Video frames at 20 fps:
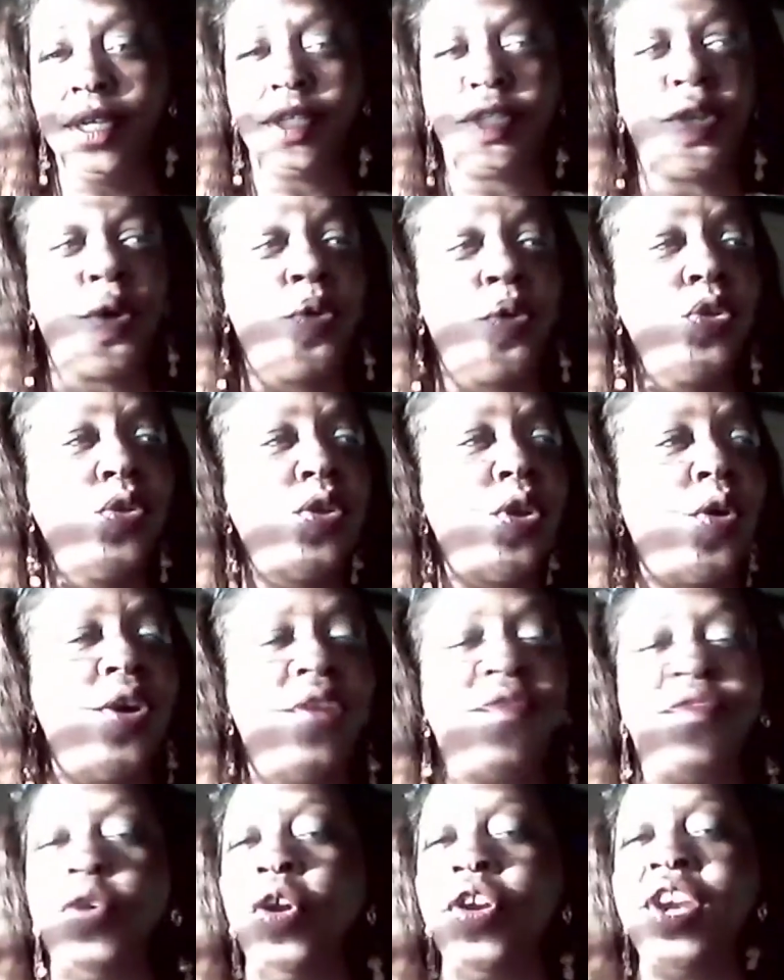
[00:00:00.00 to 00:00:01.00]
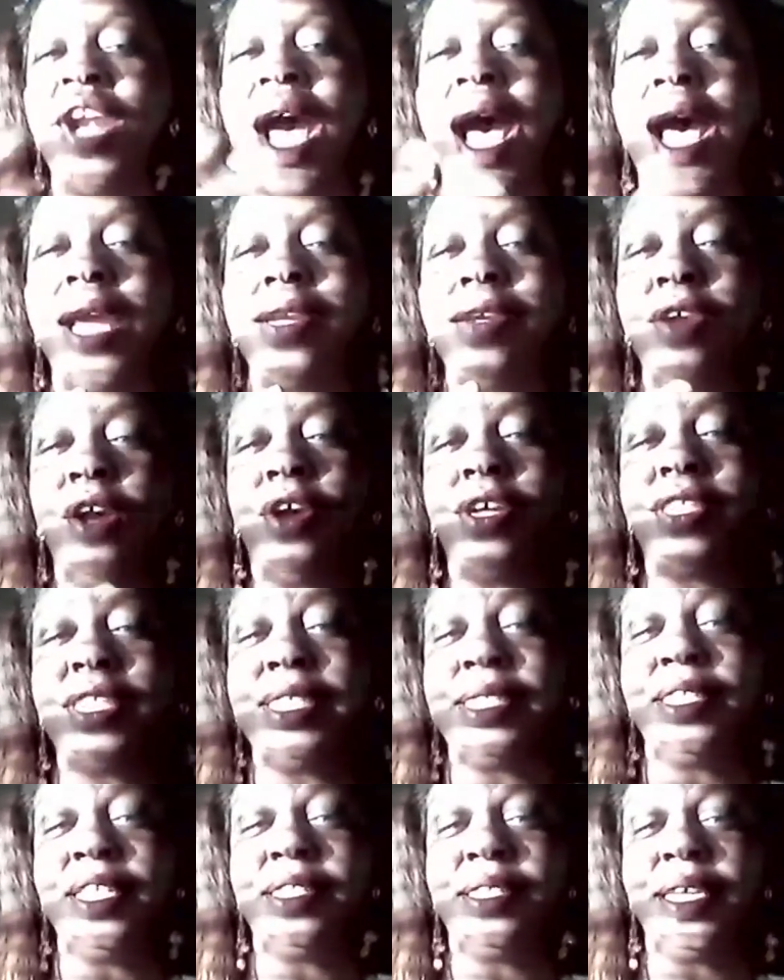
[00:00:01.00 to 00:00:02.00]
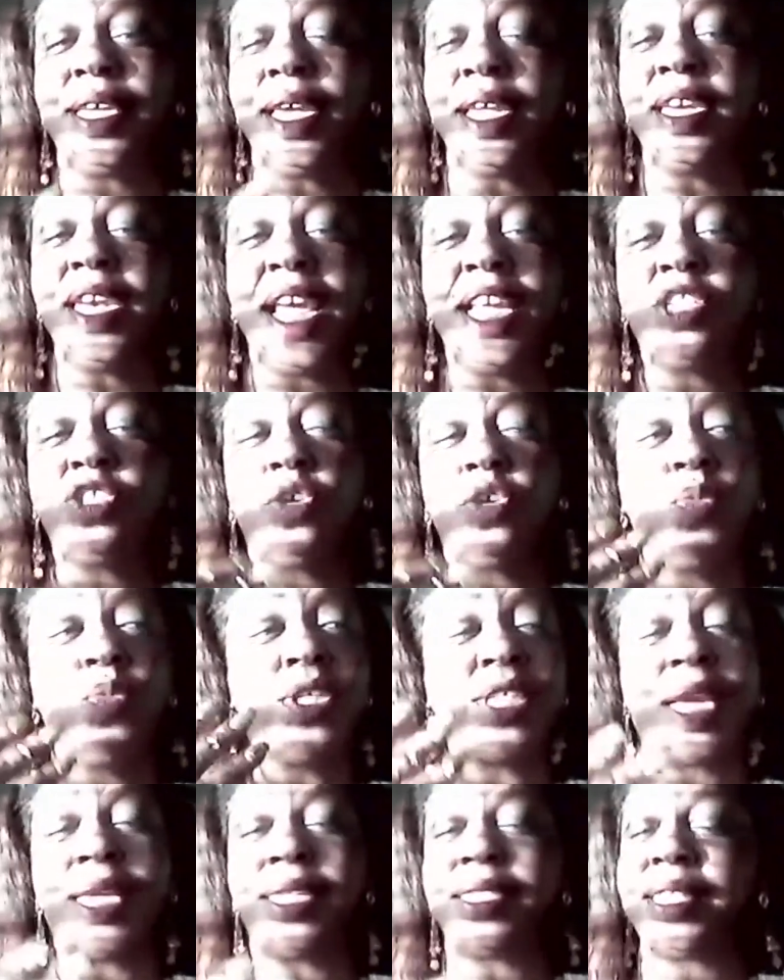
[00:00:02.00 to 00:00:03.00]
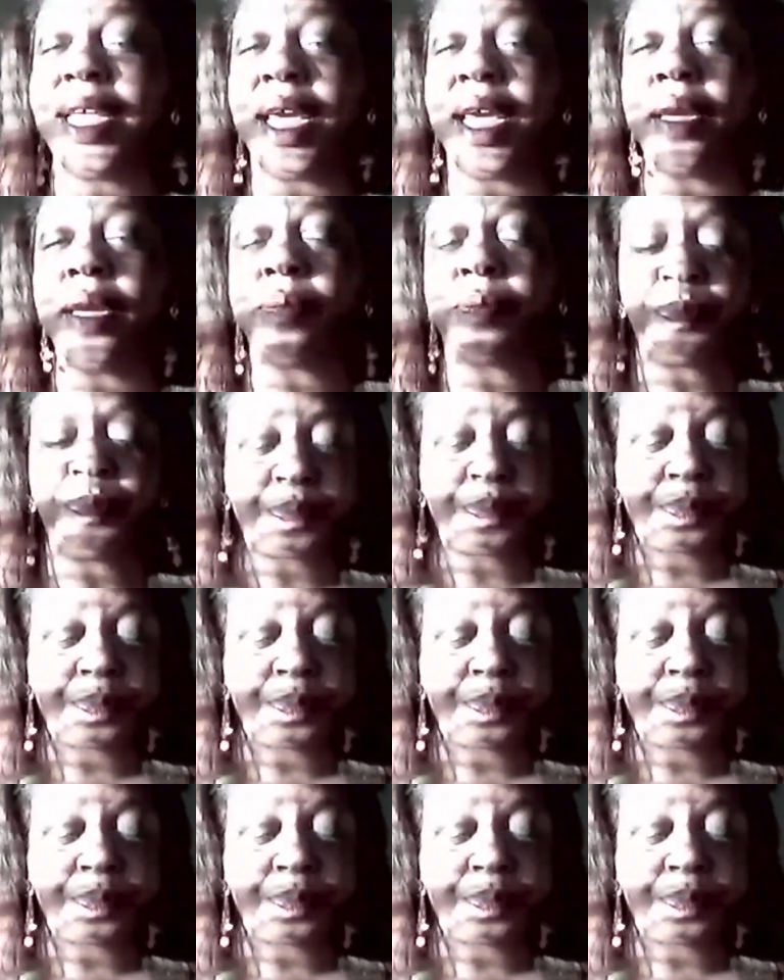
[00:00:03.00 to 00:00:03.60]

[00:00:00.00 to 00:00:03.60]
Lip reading: So, you know, if you're not narcissistic in nature, which I said,